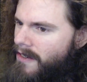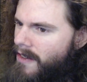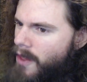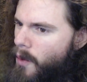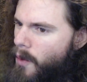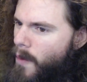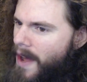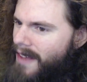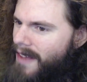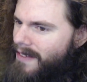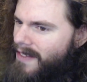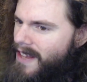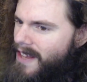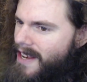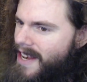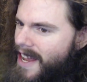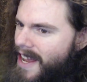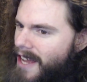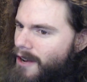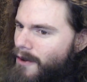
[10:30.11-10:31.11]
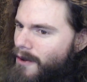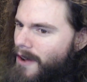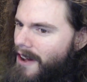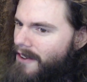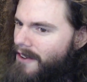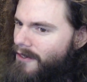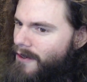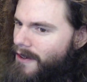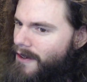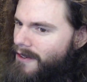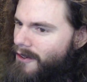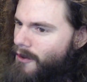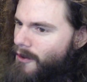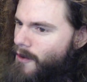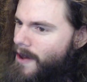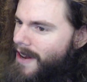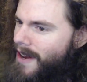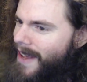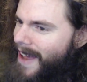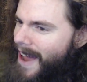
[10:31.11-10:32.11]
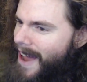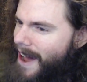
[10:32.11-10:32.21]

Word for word: in the West that NATO countries are running